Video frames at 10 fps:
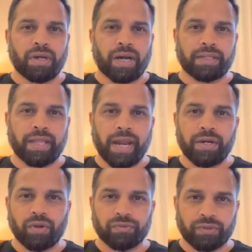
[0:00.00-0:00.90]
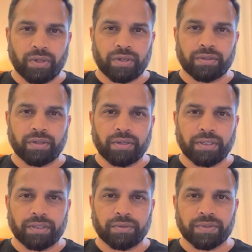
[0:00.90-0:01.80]
at the end of your
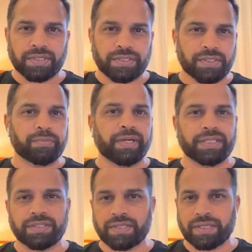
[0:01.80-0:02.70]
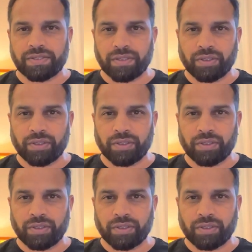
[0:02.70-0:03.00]
risk assessment exercise.